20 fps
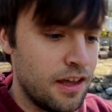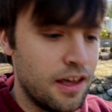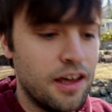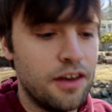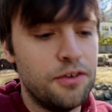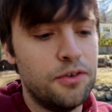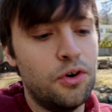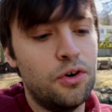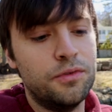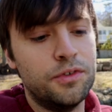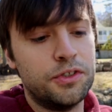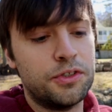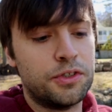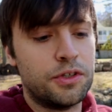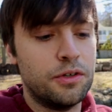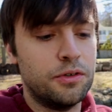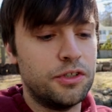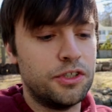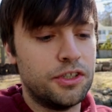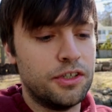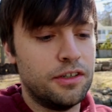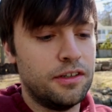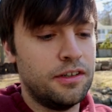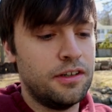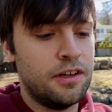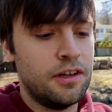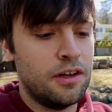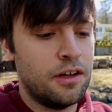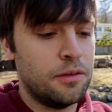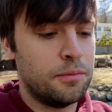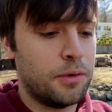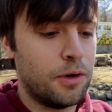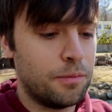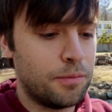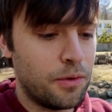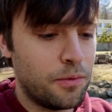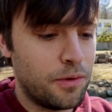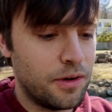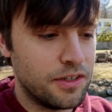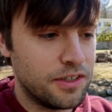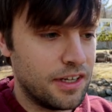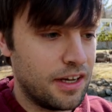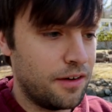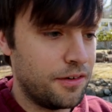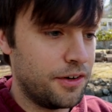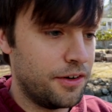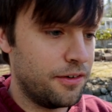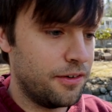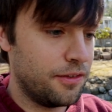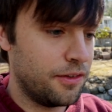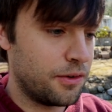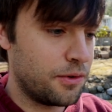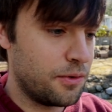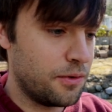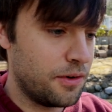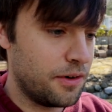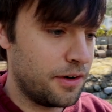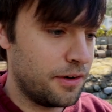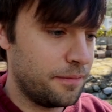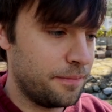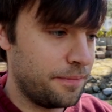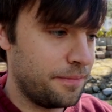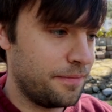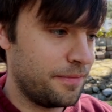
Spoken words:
and Nova Scotia, purple one down here in the corner.